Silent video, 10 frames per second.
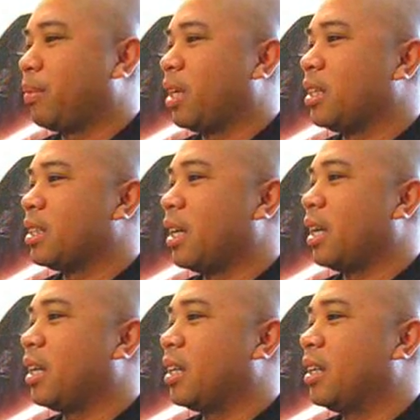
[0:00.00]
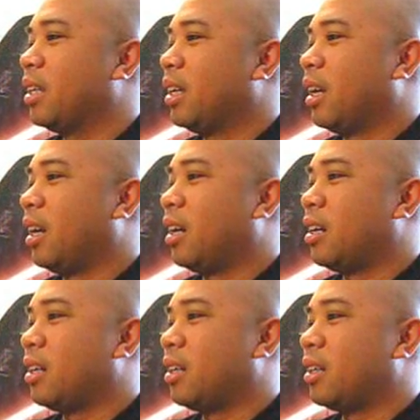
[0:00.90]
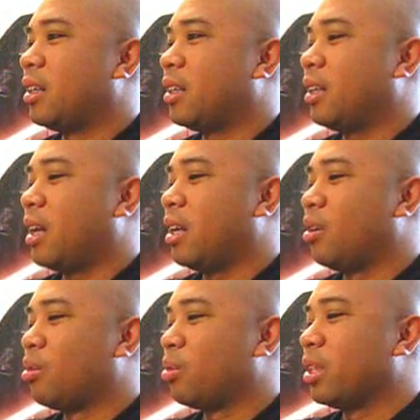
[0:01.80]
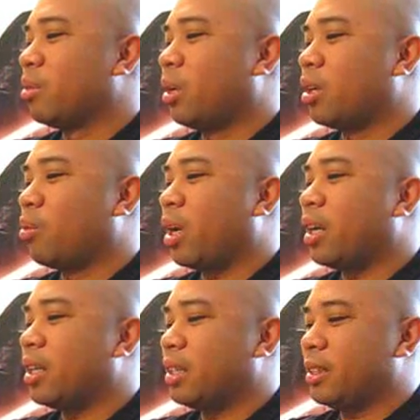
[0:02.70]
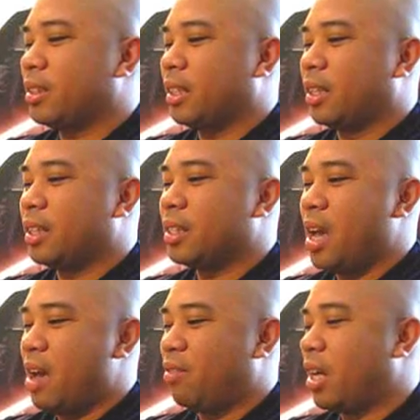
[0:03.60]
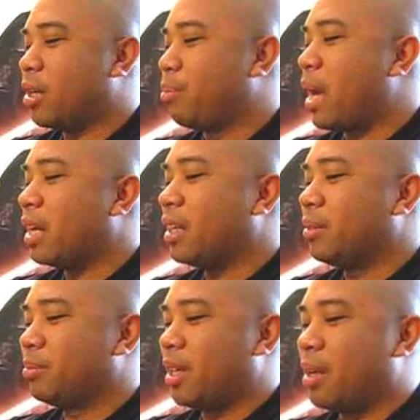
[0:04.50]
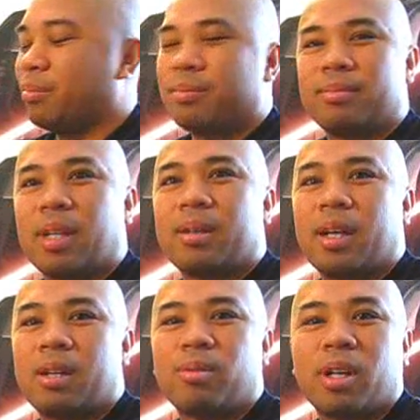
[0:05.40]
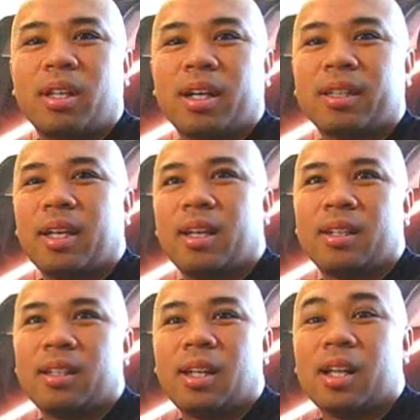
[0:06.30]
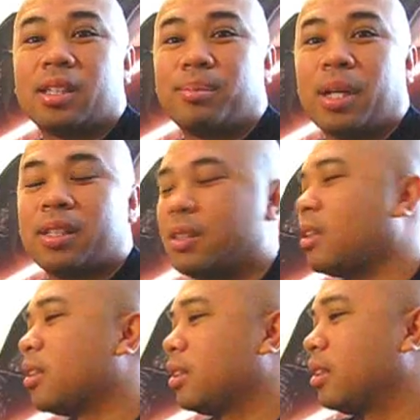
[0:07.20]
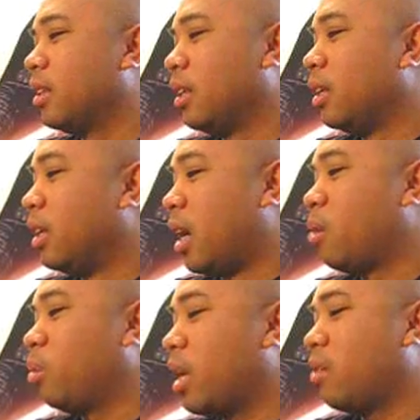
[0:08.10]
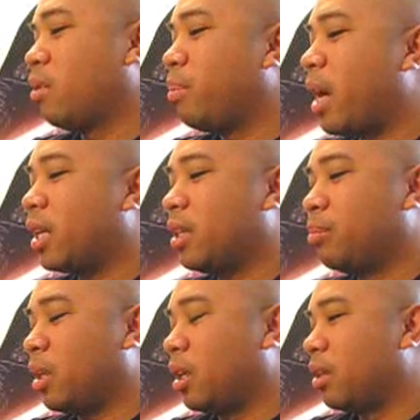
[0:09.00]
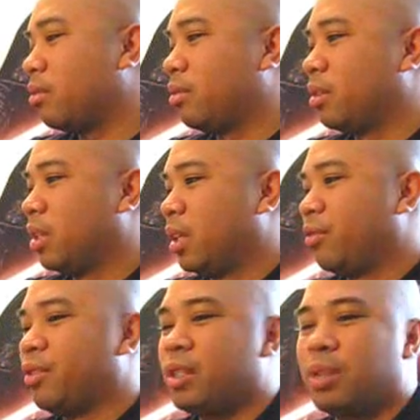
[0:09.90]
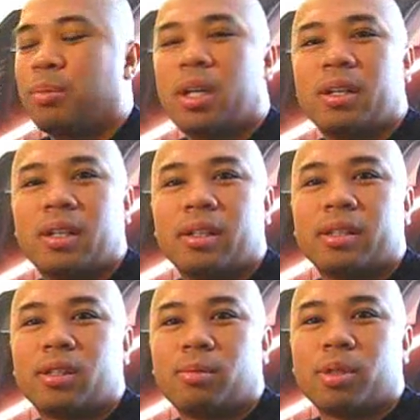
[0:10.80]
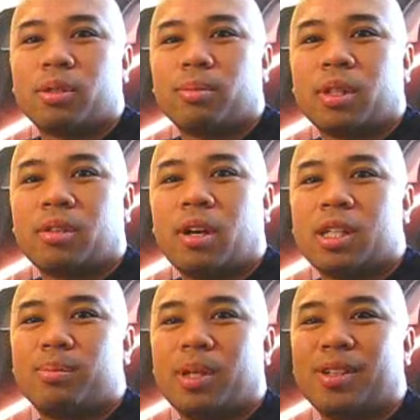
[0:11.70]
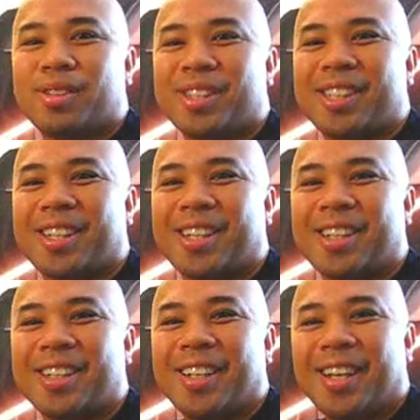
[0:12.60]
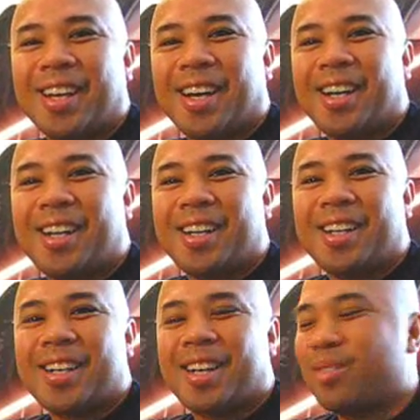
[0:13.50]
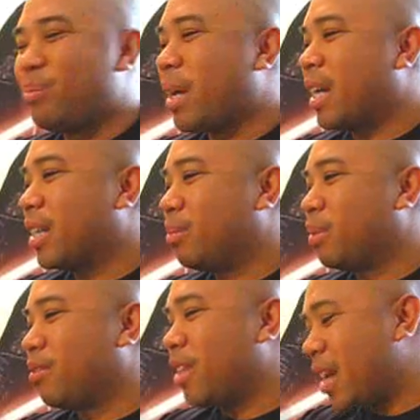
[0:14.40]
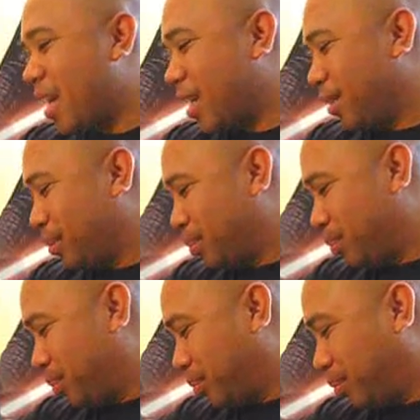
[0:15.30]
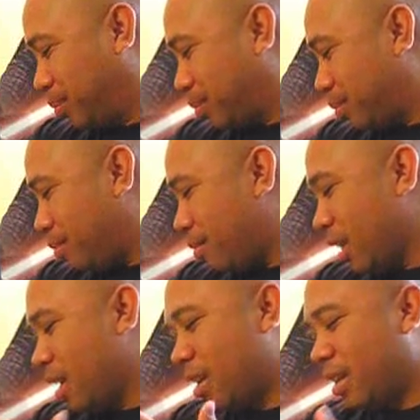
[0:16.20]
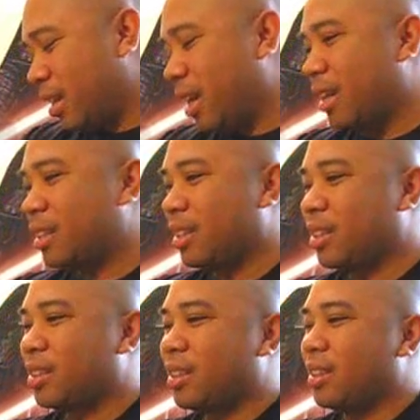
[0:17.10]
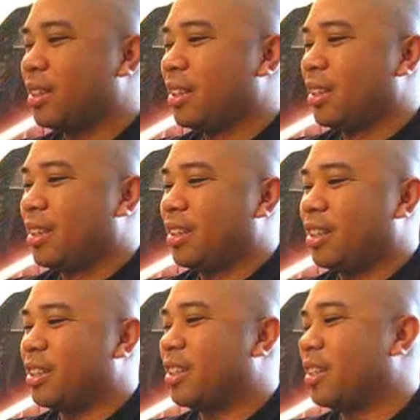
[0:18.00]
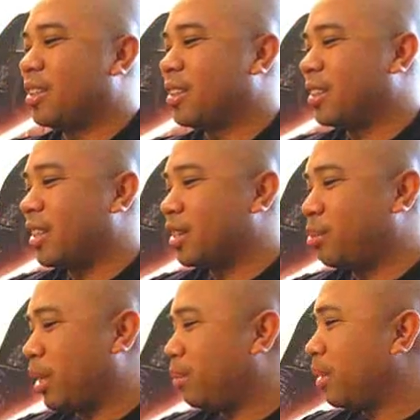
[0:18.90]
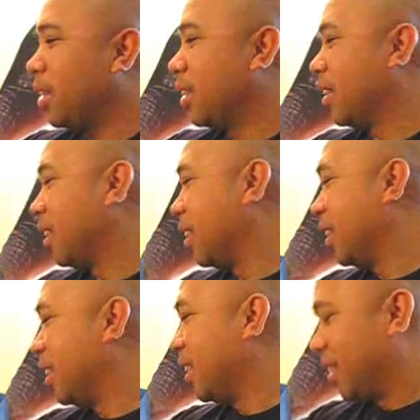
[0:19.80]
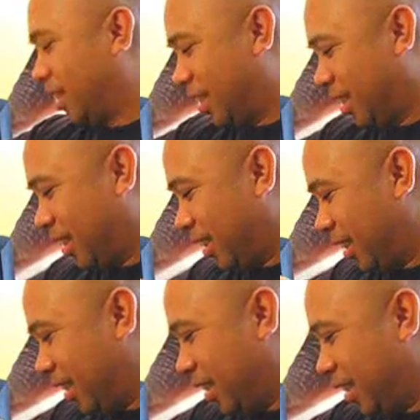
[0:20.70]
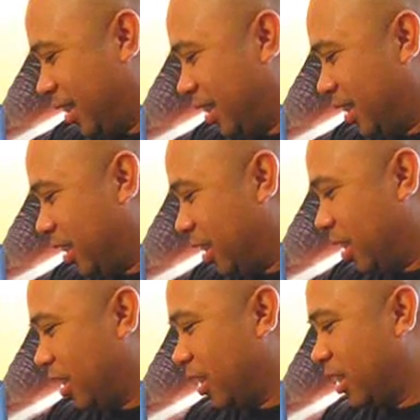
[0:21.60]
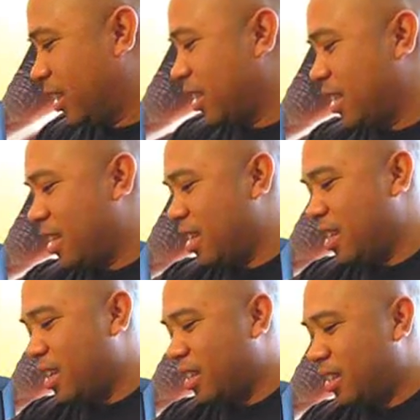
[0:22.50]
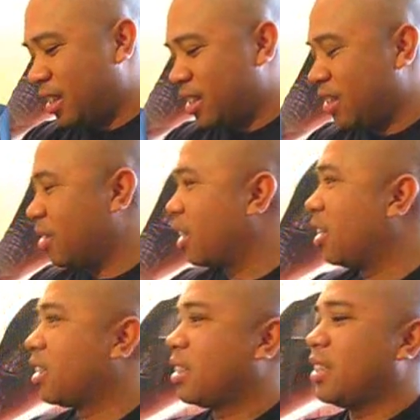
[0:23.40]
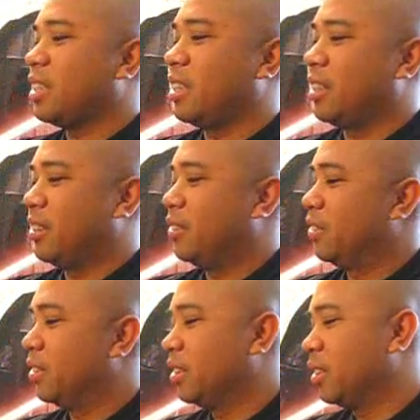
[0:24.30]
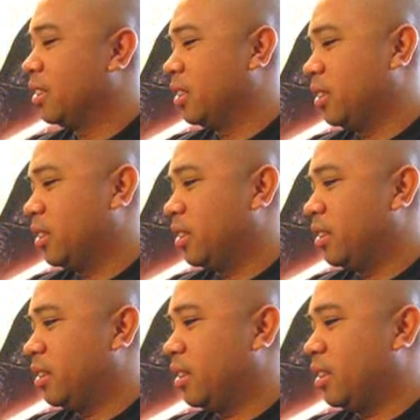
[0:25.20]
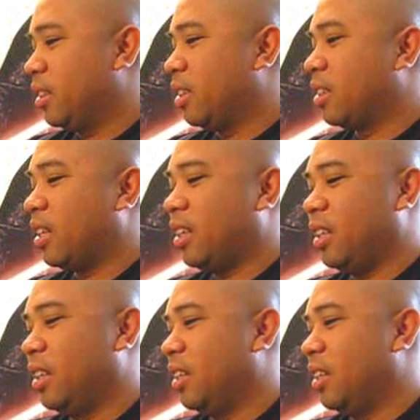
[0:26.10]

It's like uh, I don't really want to wear it unless I have like a backup. I'm I'm kind of weird like that. And lots of my shirts, I will have a backup of. If you've seen my uh, Stormtrooper and Crossbone shirt, uh, I have a backup of that. Uh, yeah, so there you go. Thanks, baby. Wait, can I say something? Yes. Is it regarding this? Yeah. Okay.